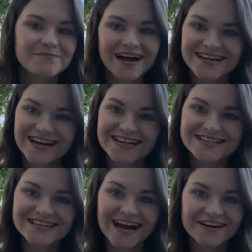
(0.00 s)
Back in
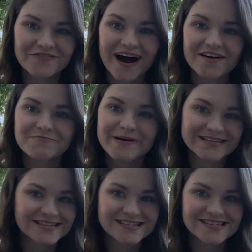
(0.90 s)
1995,
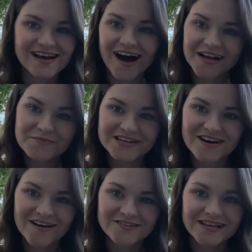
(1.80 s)
besties Connie
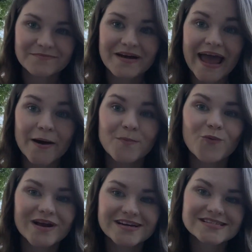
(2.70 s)
McDonald and Pam
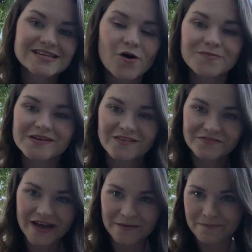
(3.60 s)
Weeks opened
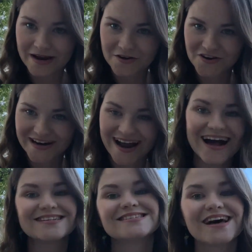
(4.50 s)
Levain Bakery
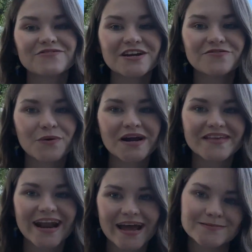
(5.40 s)
at 74th
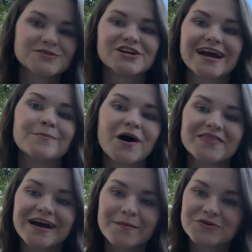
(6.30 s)
and Amsterdam on
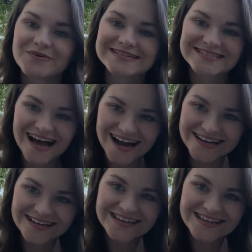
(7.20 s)
the Upper West Side.